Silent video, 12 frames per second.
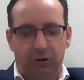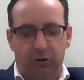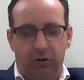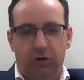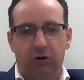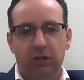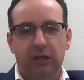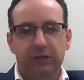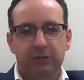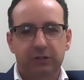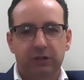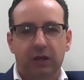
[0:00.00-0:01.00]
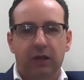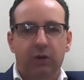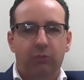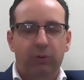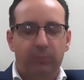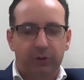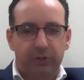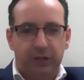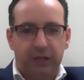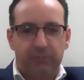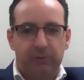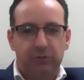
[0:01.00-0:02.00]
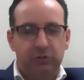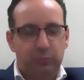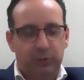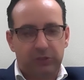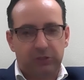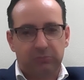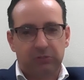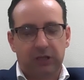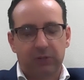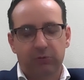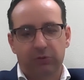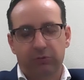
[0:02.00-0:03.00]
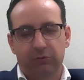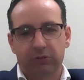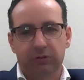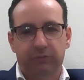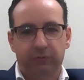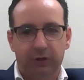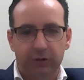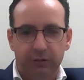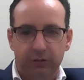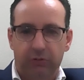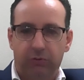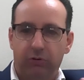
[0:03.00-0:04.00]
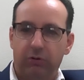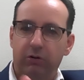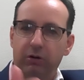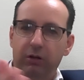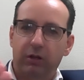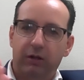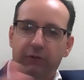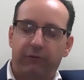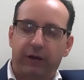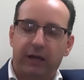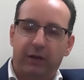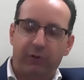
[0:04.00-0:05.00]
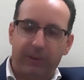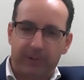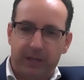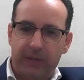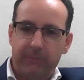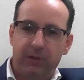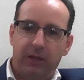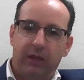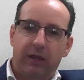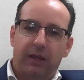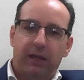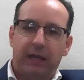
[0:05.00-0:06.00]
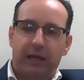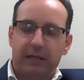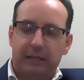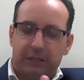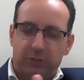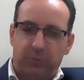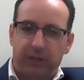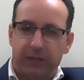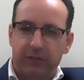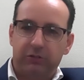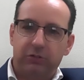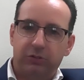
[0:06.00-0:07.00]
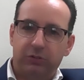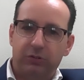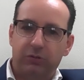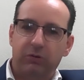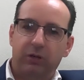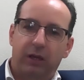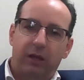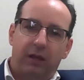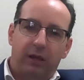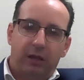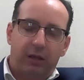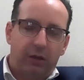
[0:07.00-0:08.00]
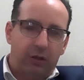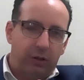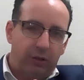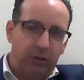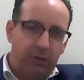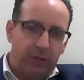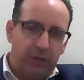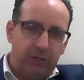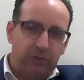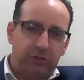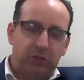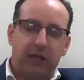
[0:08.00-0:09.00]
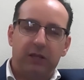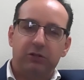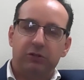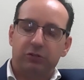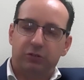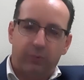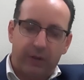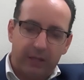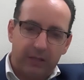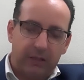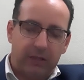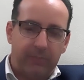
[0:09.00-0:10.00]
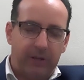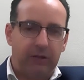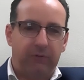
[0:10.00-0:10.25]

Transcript: call us. We're more than happy to spend some time with you on the phone or via webcam and explain to you these changes, the way that they might